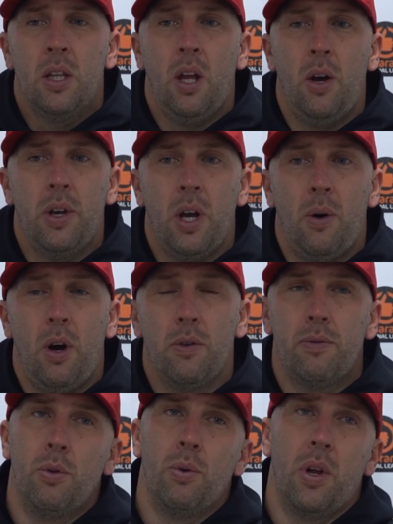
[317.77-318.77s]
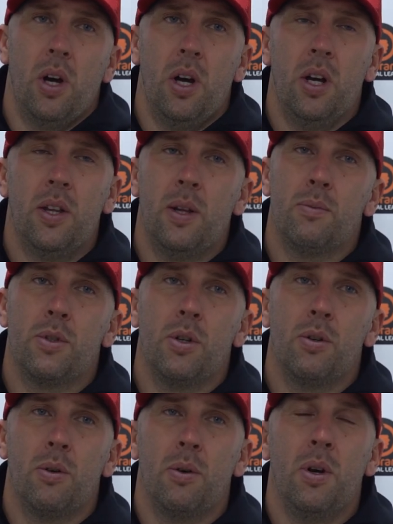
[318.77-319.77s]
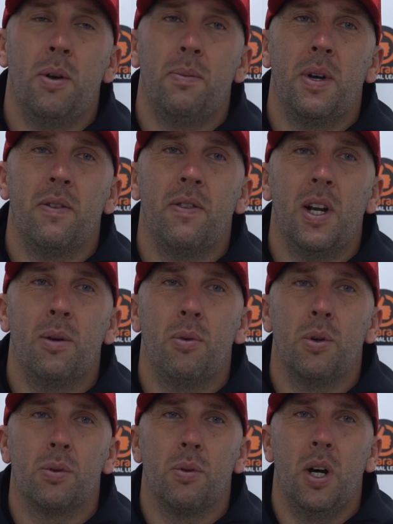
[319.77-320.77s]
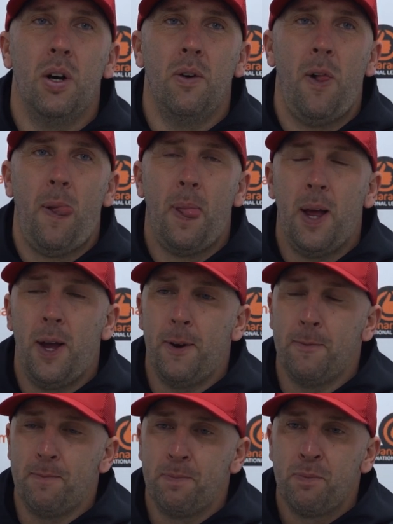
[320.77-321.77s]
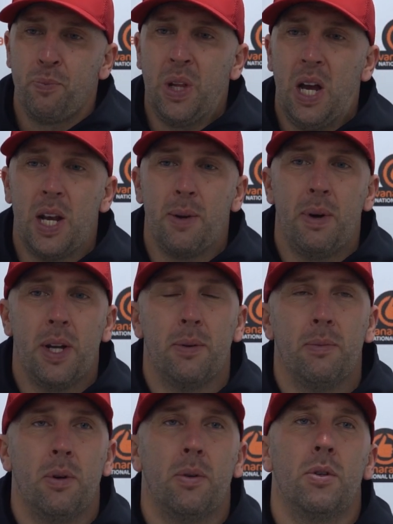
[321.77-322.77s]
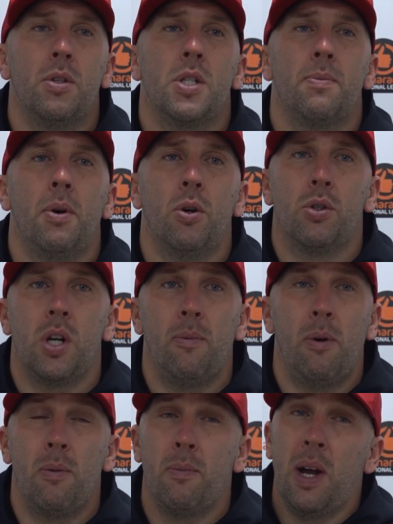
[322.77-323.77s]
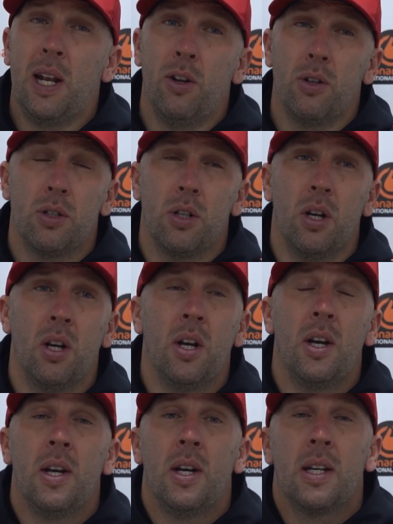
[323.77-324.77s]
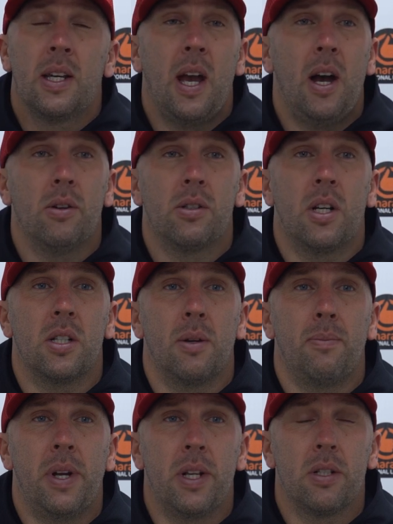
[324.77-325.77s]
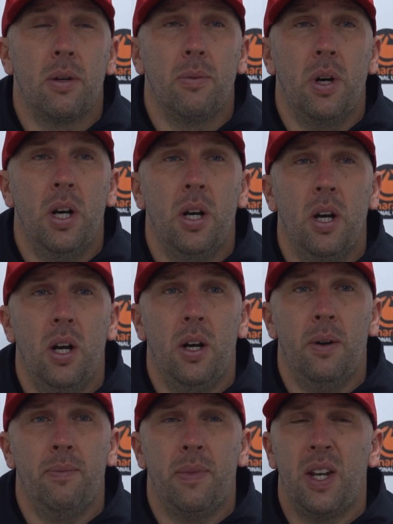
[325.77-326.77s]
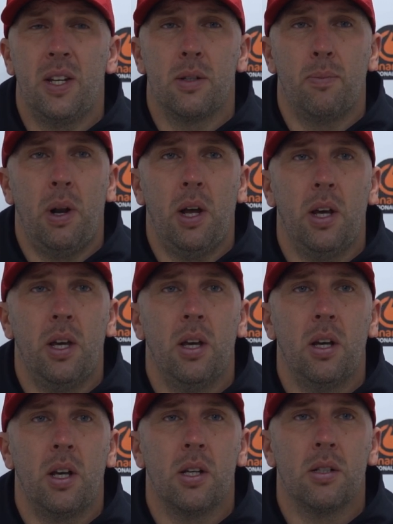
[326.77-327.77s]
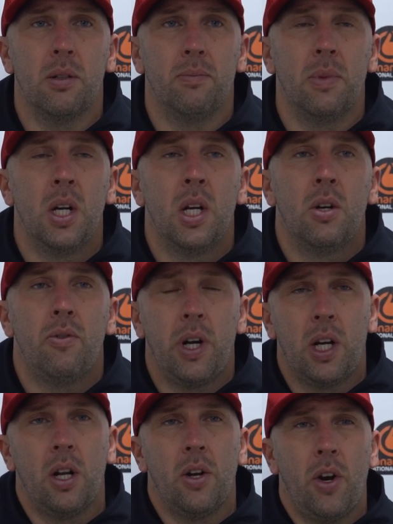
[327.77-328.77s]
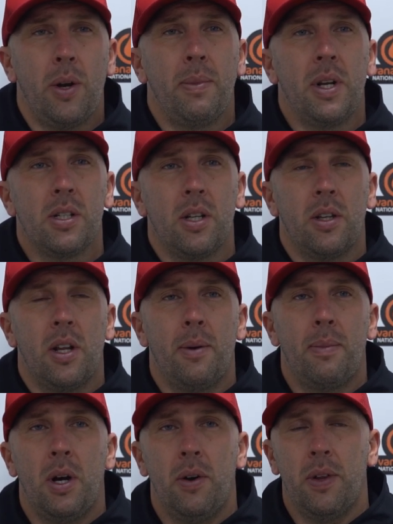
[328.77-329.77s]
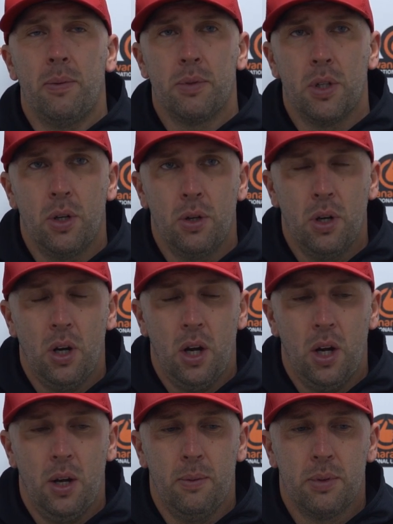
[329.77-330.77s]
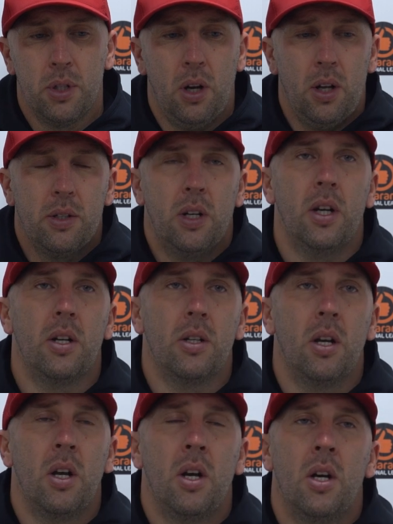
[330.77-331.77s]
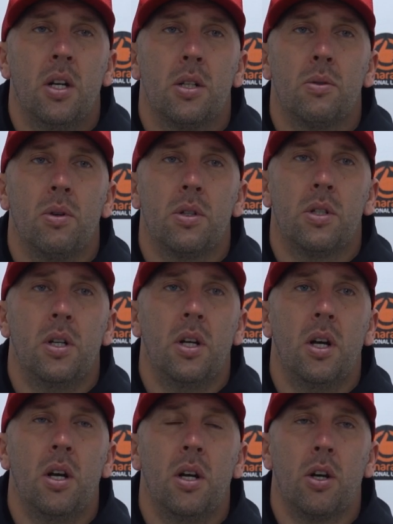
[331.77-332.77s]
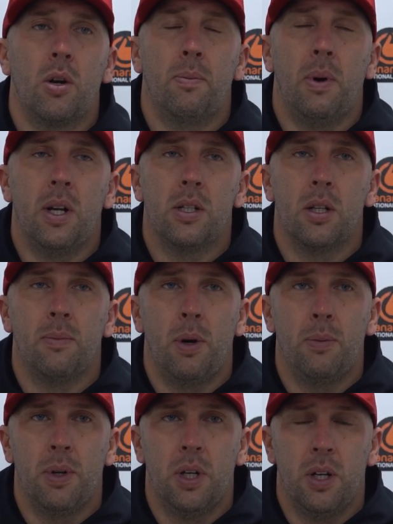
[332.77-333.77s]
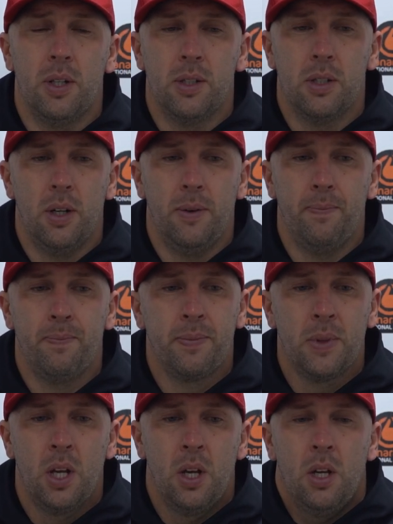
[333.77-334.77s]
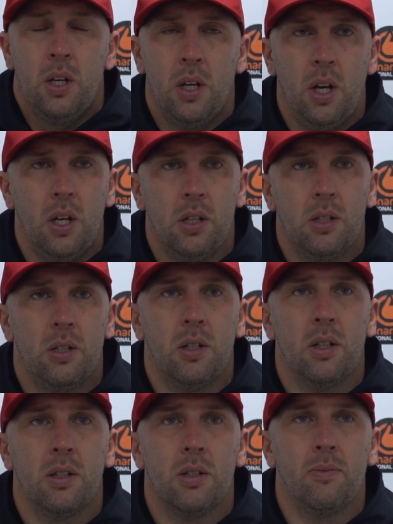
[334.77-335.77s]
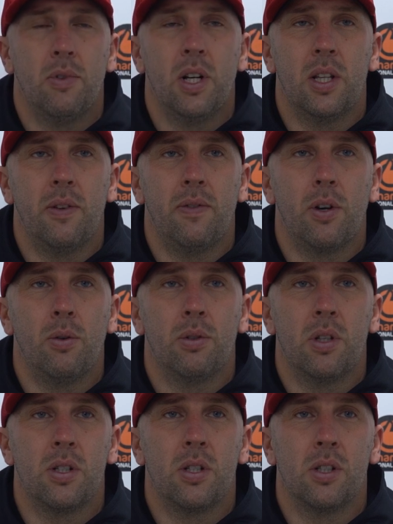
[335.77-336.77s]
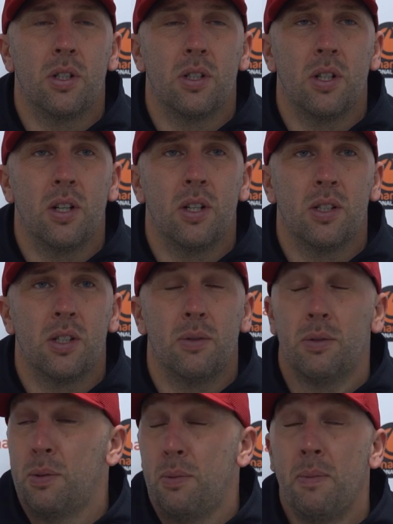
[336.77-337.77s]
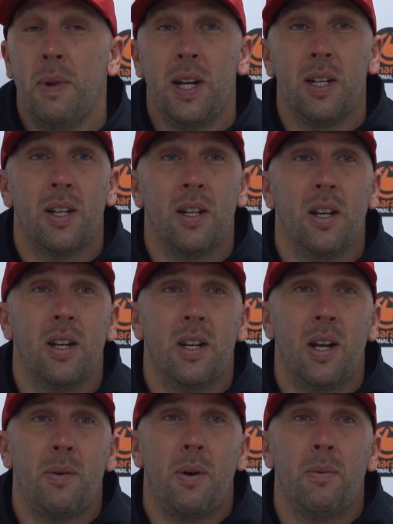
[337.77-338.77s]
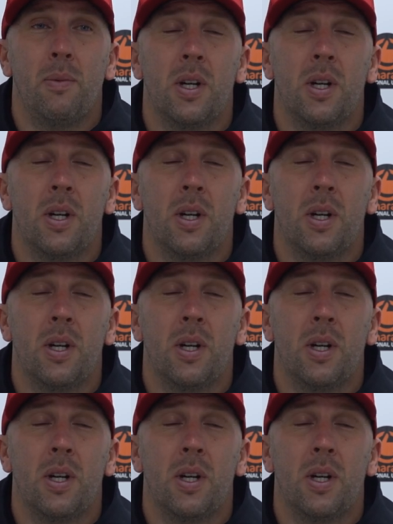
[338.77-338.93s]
no, yeah, hopeful that them two be available as well. Um, Adam Adam and Mo Jamo may look to get out to get some minutes somewhere. Um, they need to play and get some regular 90 minutes under their belt, them too. Um, so like I say, the, the squad's in a, a, good place at the moment and um, yes, some really difficult decisions to, to, to be made in, in the upcoming